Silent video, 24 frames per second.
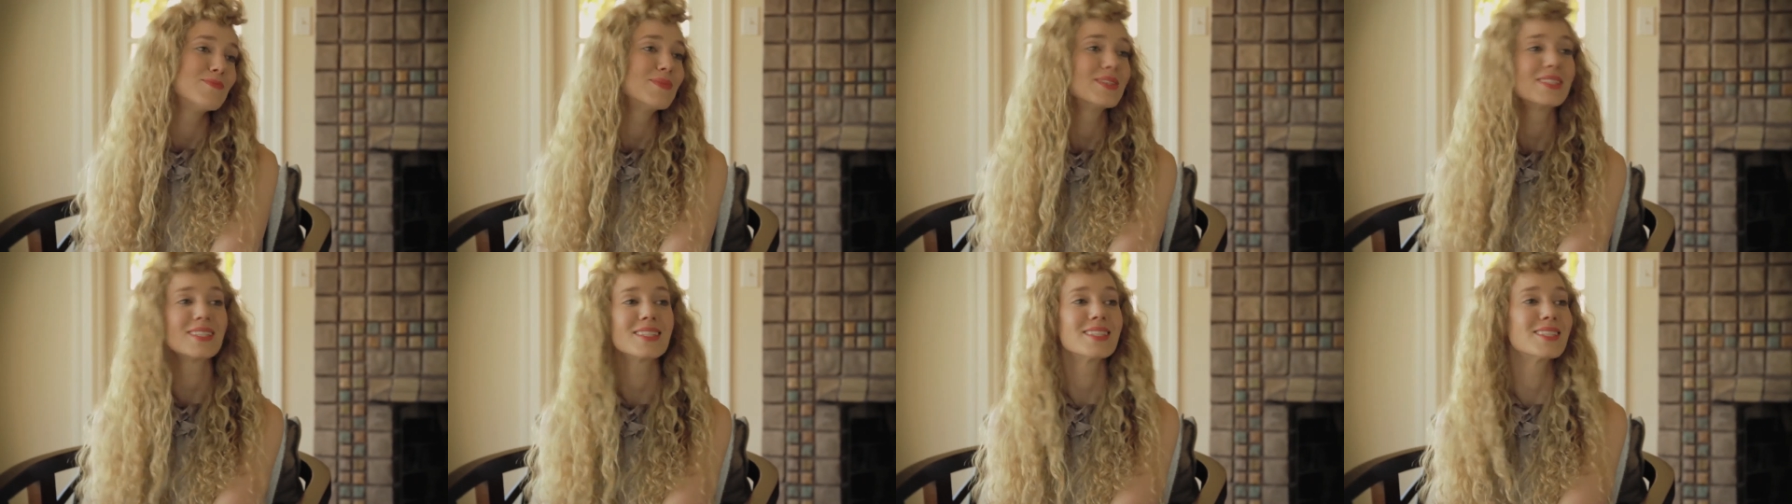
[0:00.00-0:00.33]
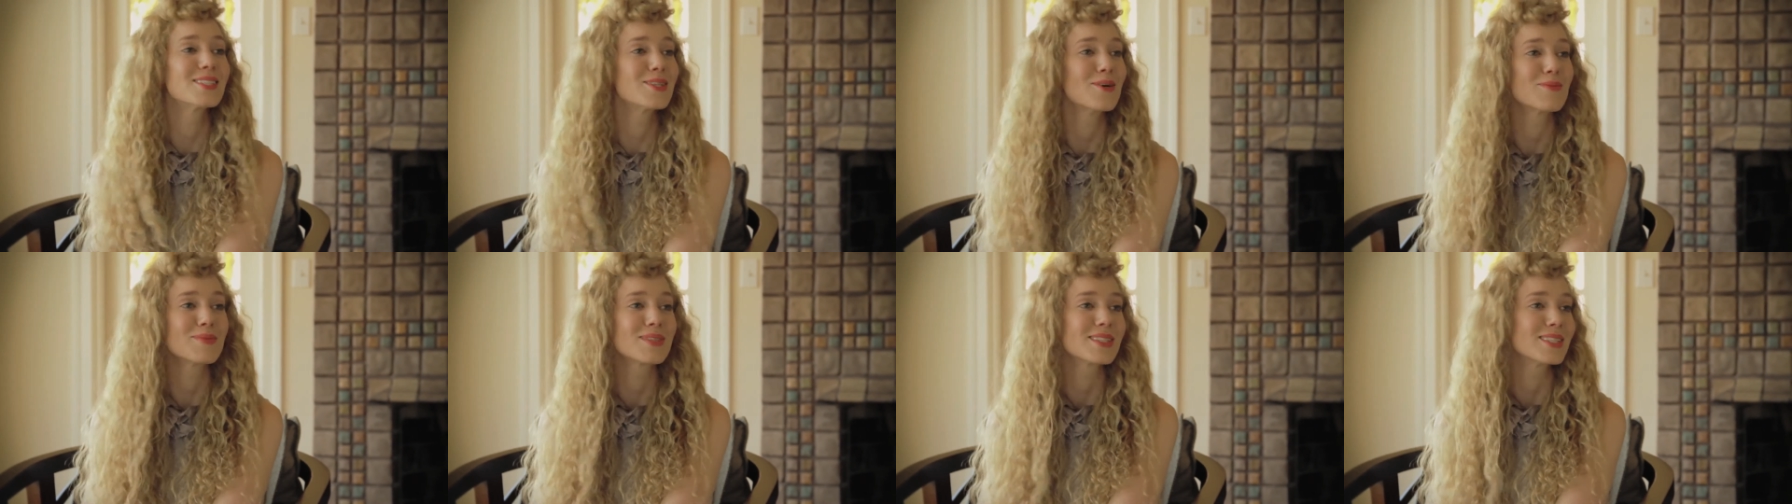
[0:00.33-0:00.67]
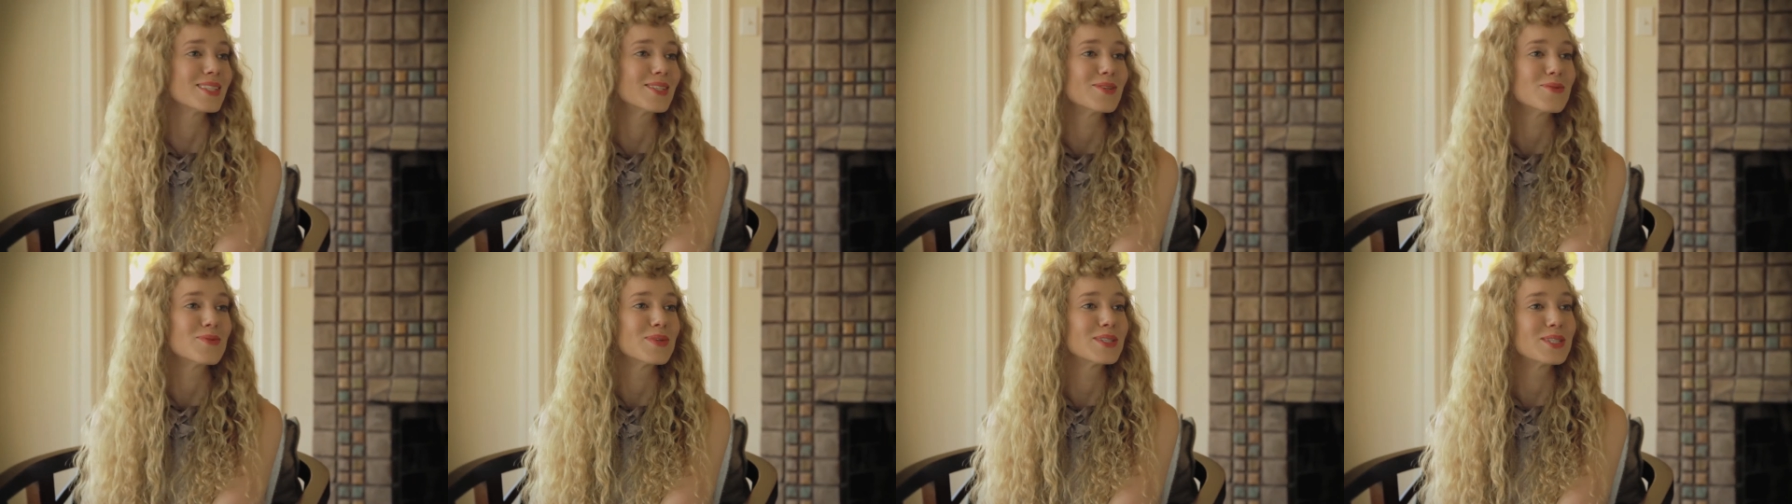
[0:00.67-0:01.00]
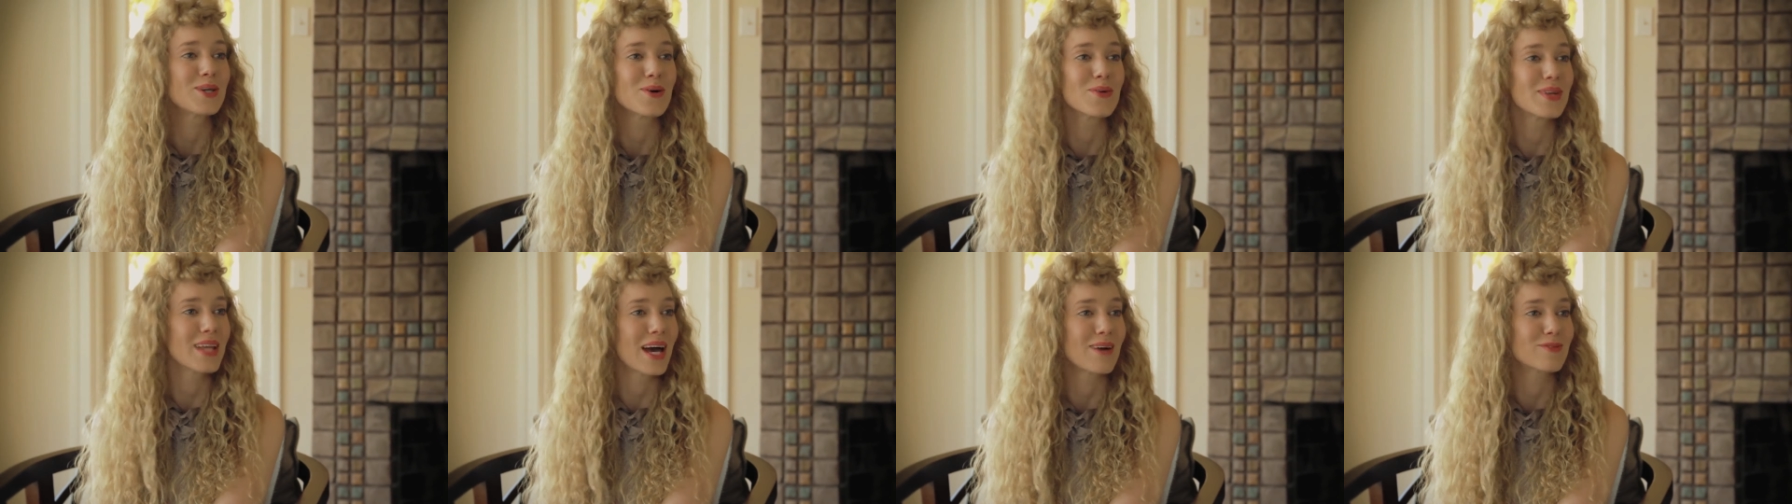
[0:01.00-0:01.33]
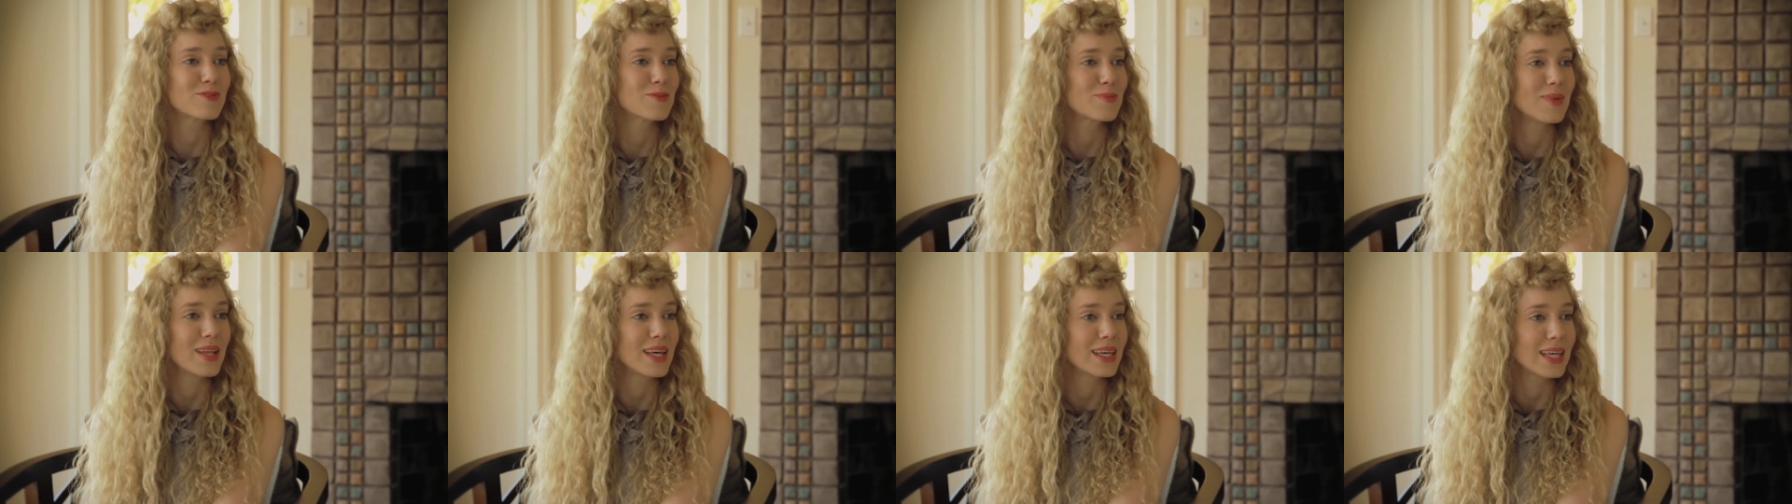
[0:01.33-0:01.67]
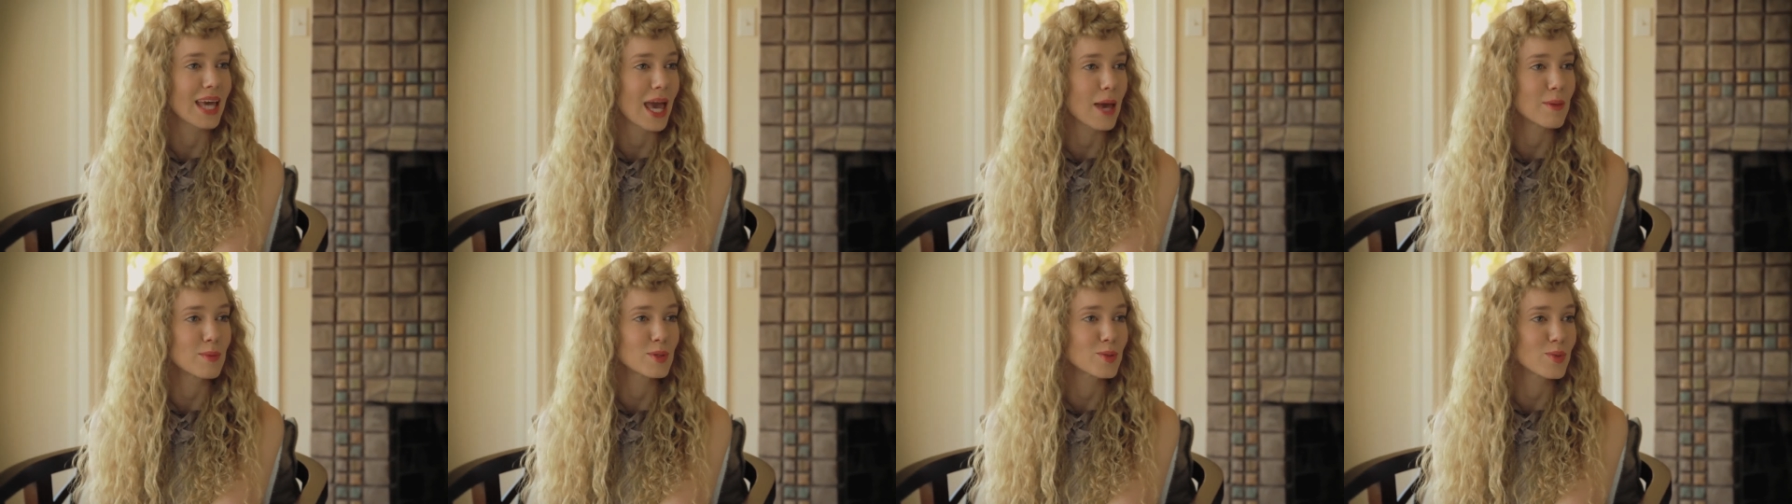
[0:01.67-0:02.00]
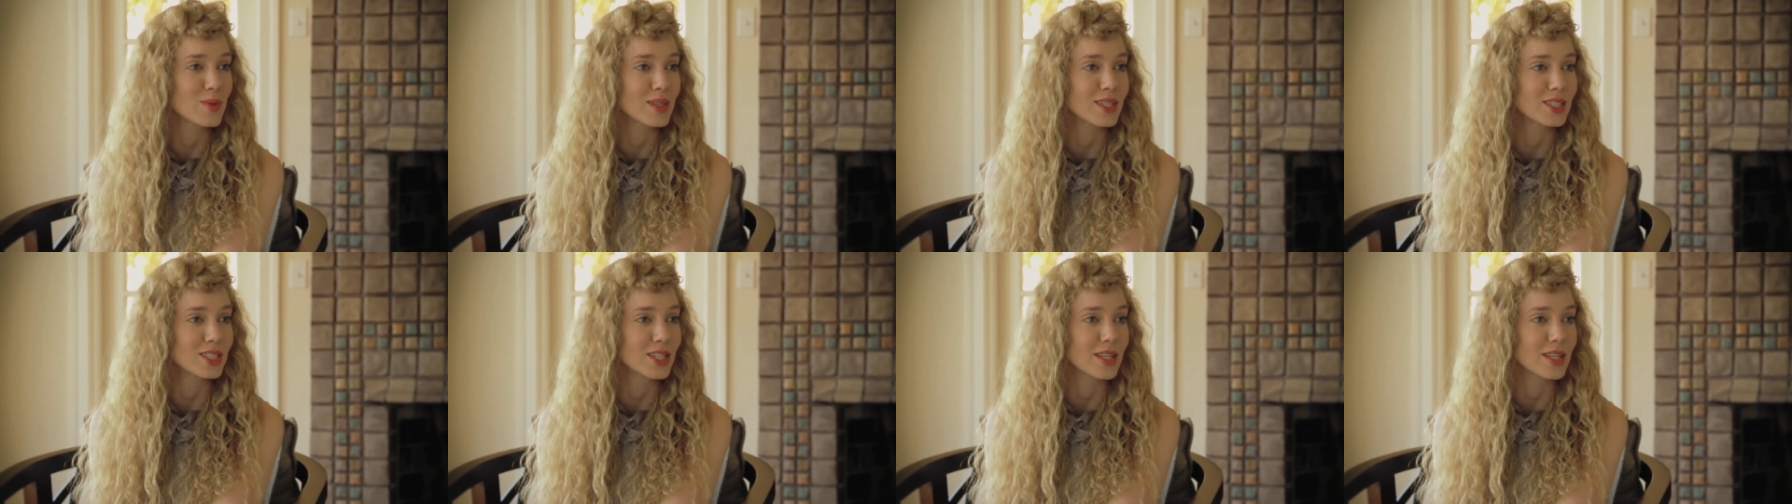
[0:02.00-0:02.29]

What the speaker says: Mr. Thompson, we don't have to play games with